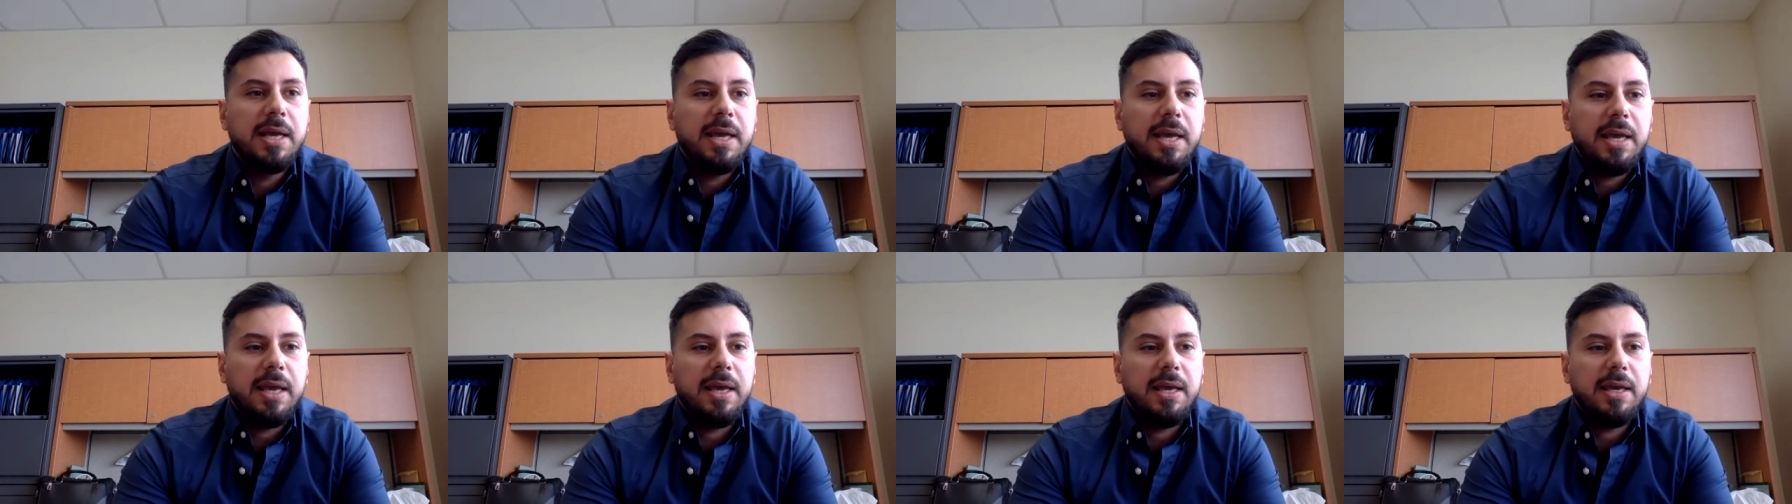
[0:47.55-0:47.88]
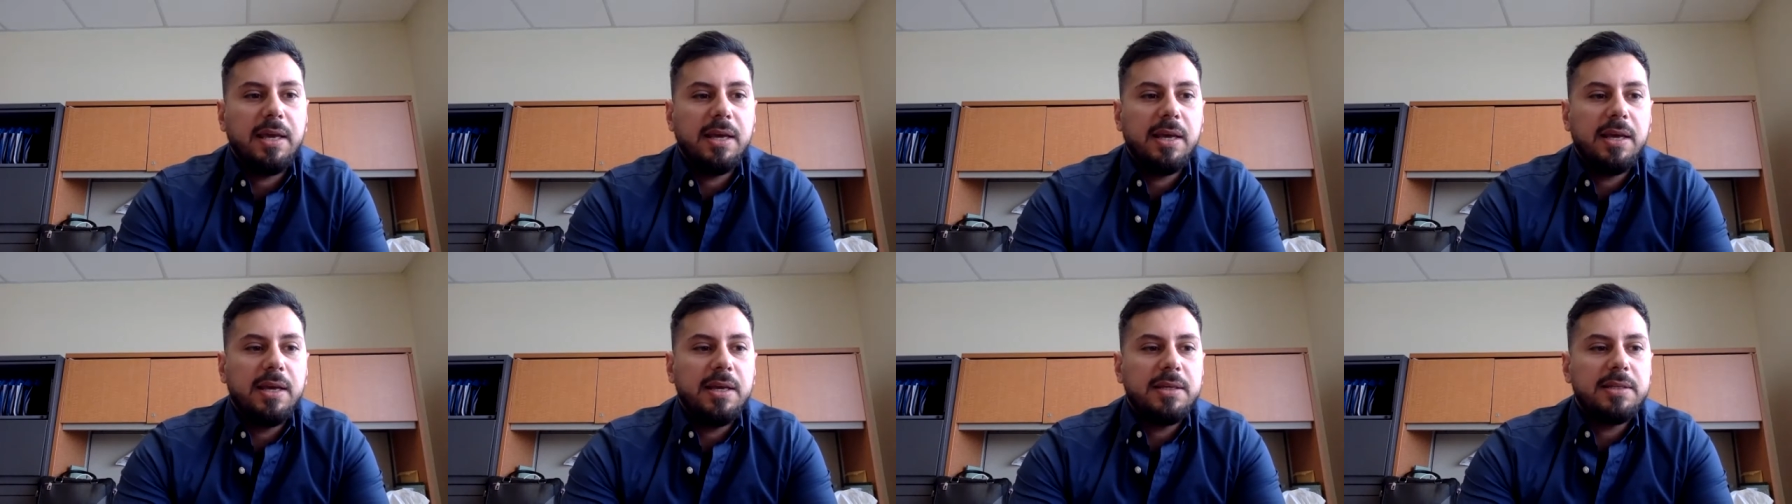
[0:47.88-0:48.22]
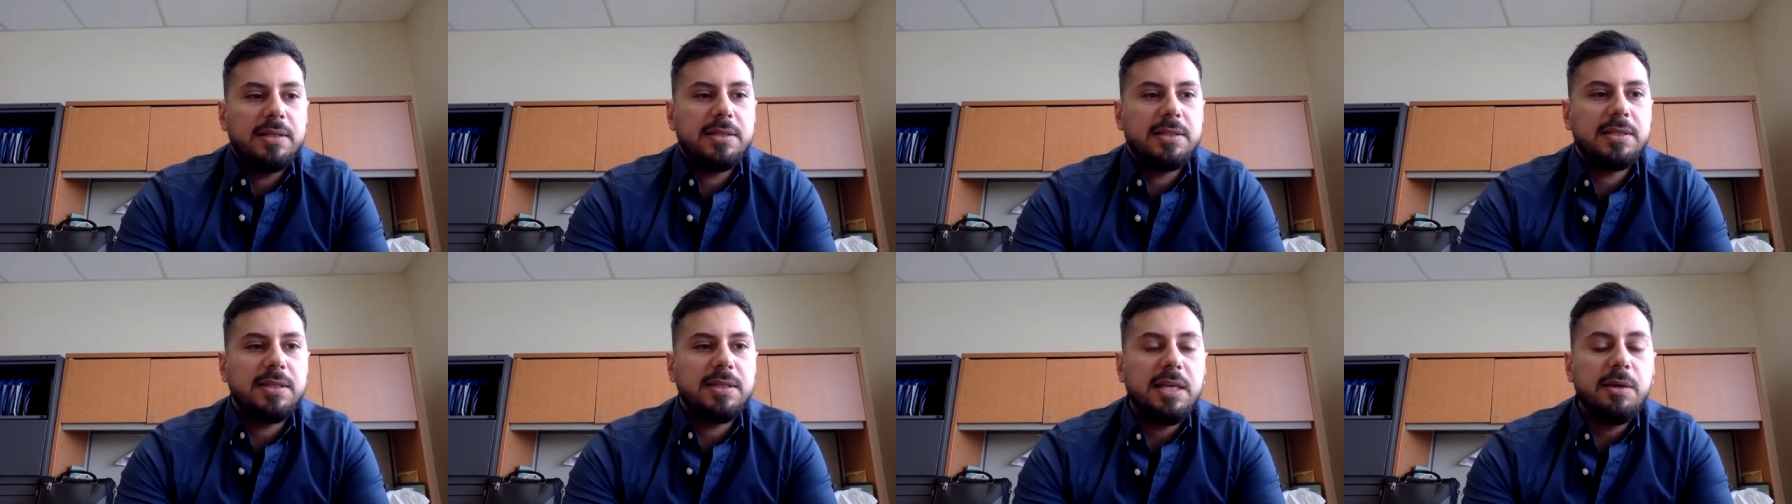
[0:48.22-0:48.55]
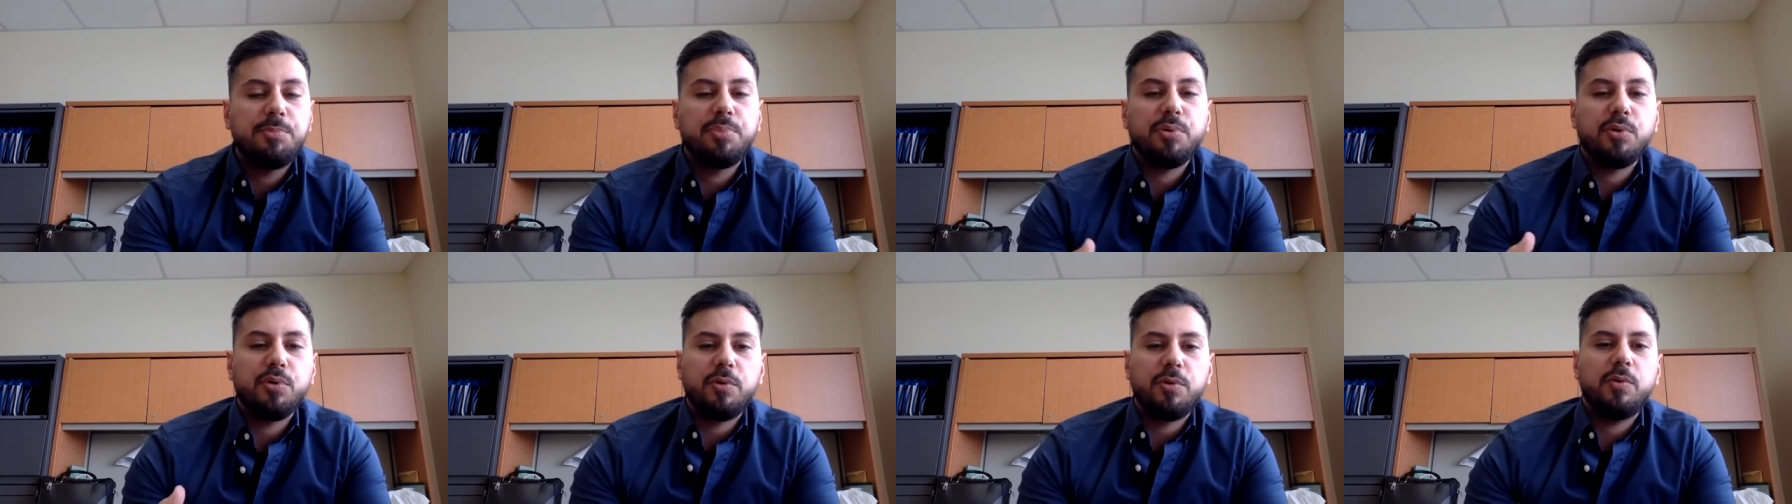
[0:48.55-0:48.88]
a
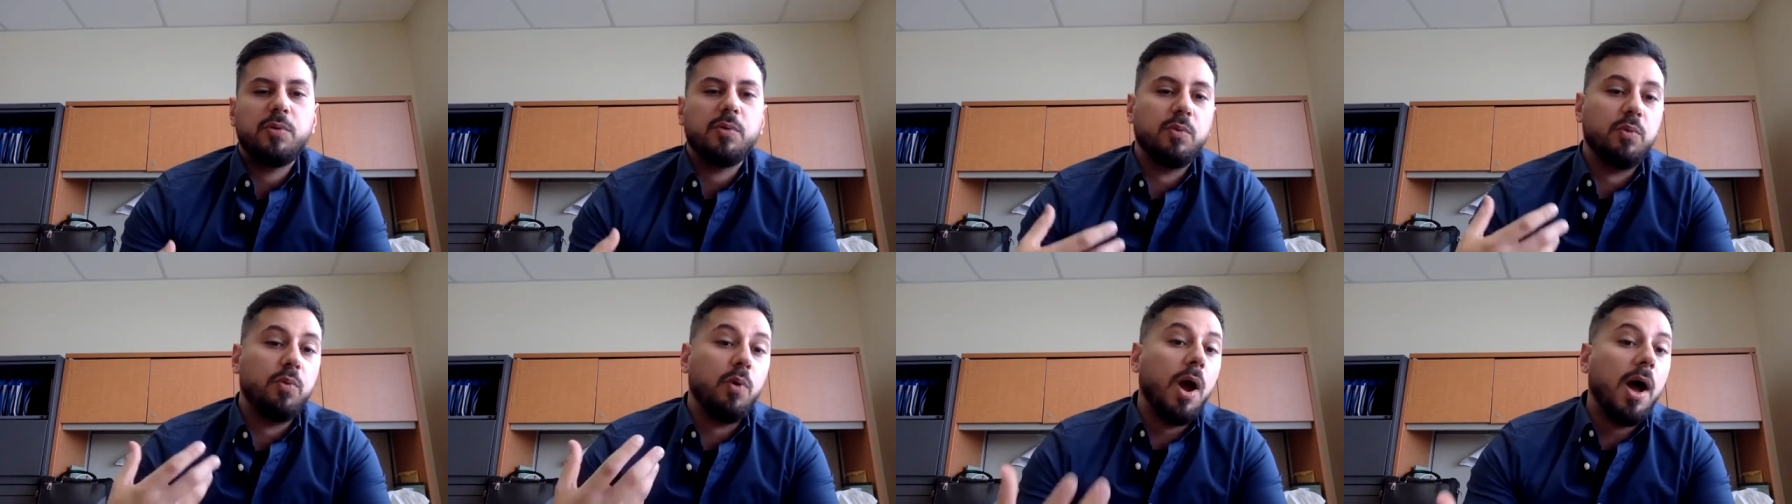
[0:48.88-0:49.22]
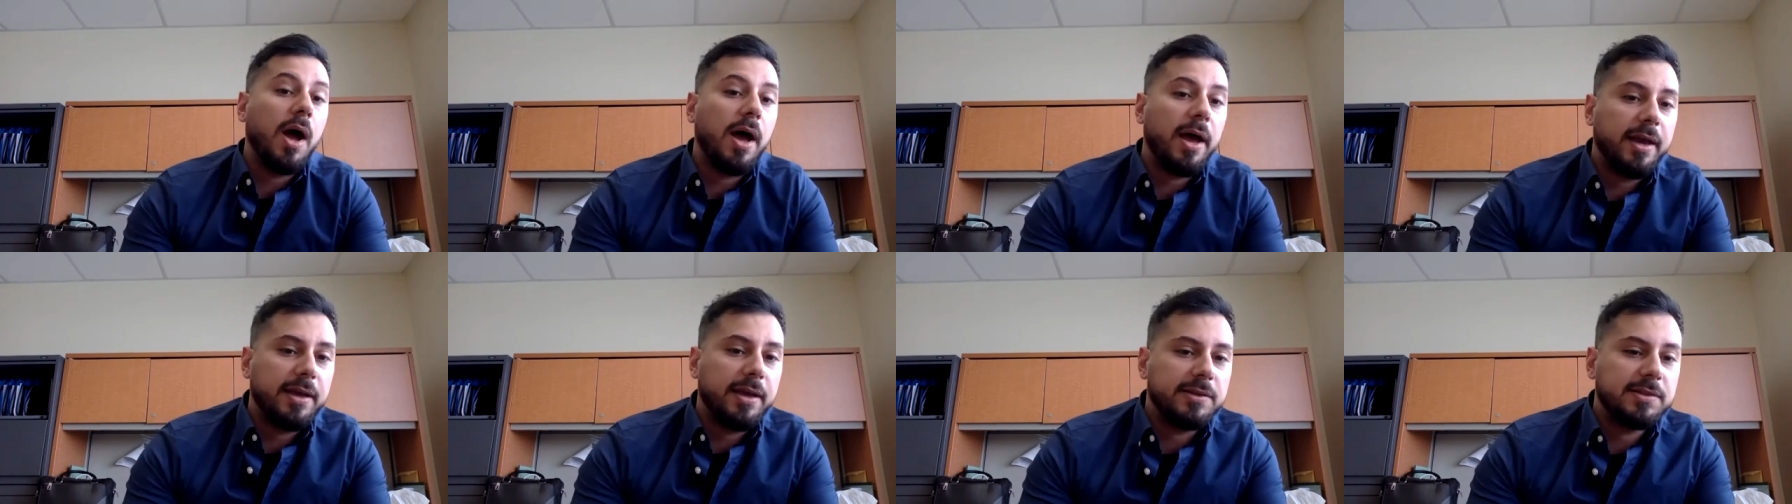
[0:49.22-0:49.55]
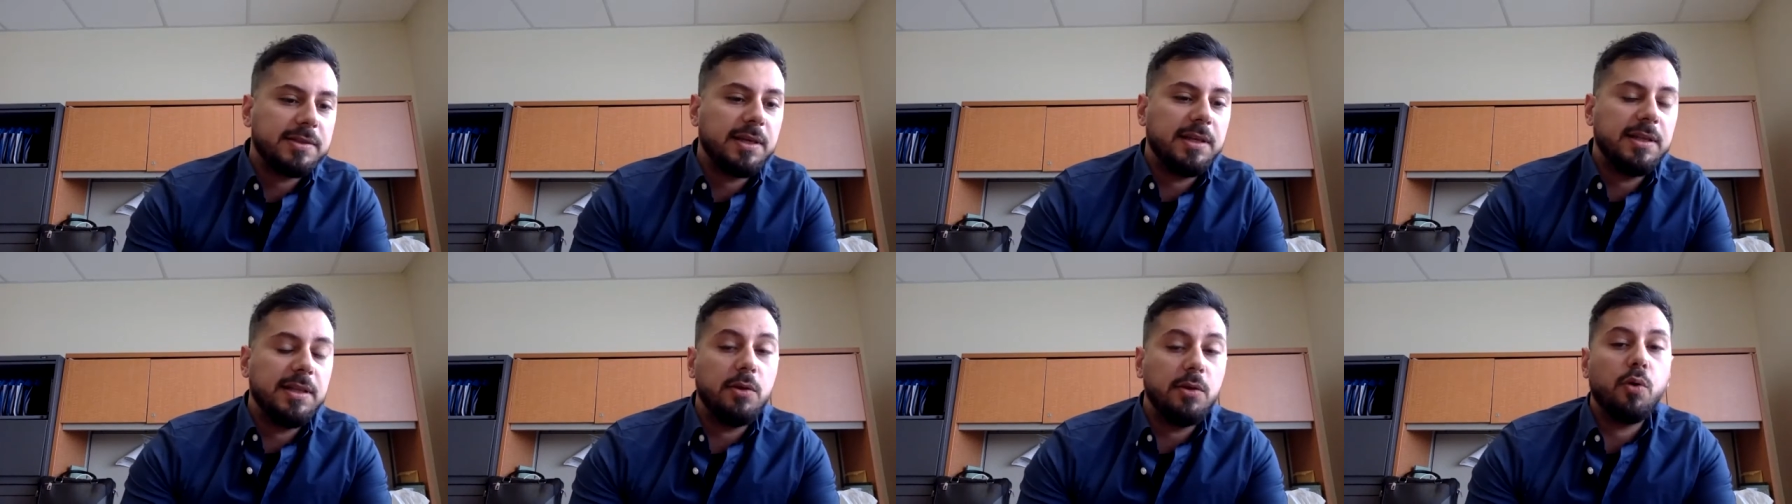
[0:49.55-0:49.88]
steeper rise in the